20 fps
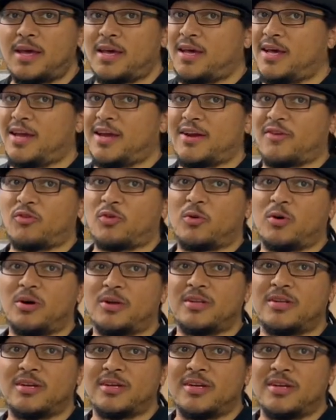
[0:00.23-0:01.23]
Hey
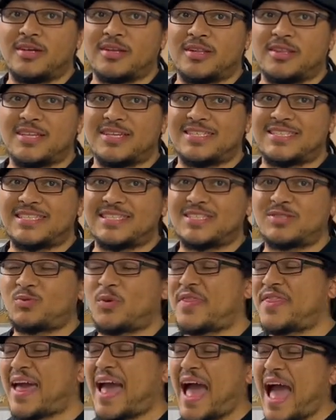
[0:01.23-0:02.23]
everyone, this is
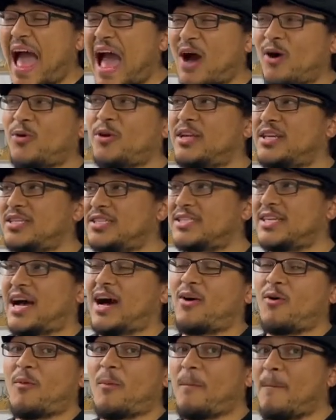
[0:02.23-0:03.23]
without a
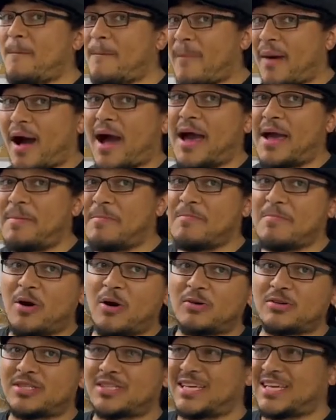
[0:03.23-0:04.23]
doubt my
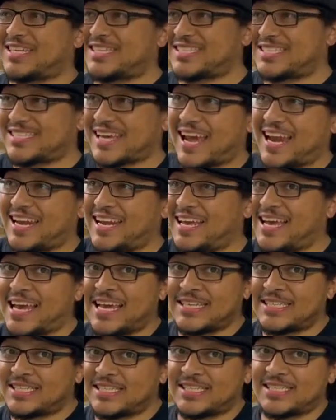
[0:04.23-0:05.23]
most exciting
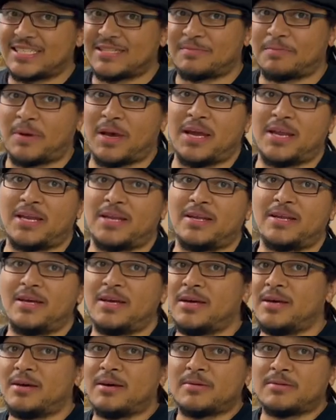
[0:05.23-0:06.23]
anticipated
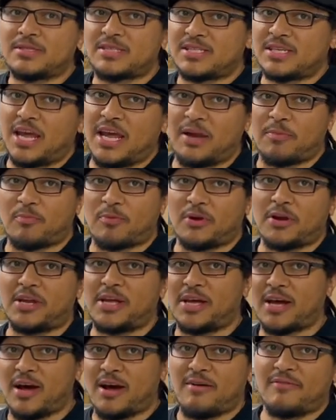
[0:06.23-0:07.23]
snake
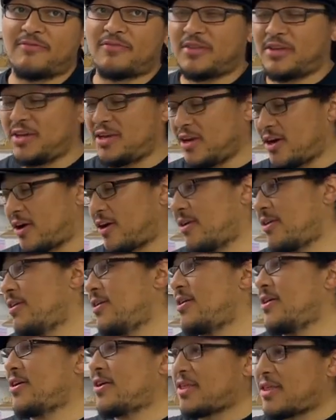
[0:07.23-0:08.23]
breeding of the year.
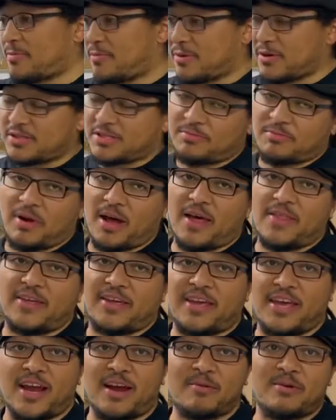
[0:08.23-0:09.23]
The person behind the
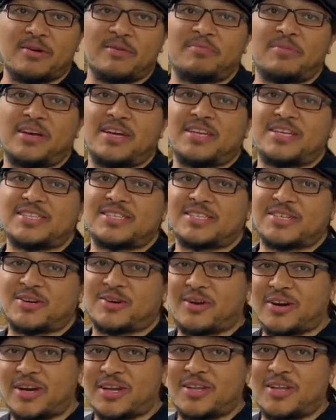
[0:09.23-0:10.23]
camera may
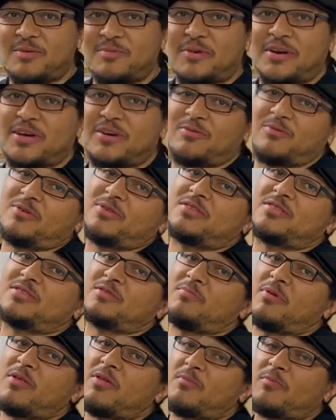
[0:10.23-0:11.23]
disagree a little bit with
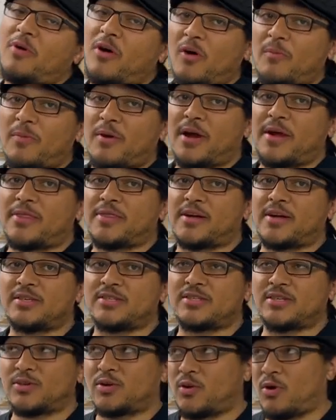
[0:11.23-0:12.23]
some other ball
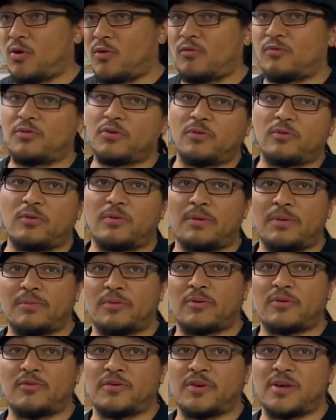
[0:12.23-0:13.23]
pythons that hopefully will be
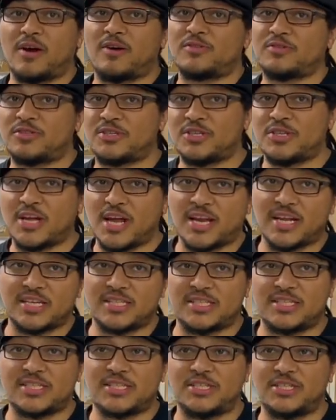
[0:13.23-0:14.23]
proving out
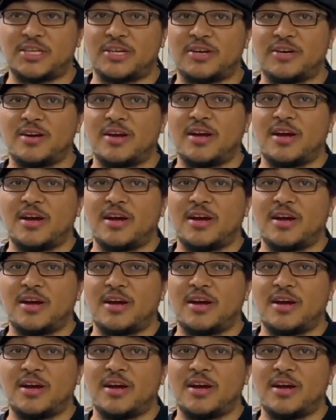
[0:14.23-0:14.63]
genetics this year,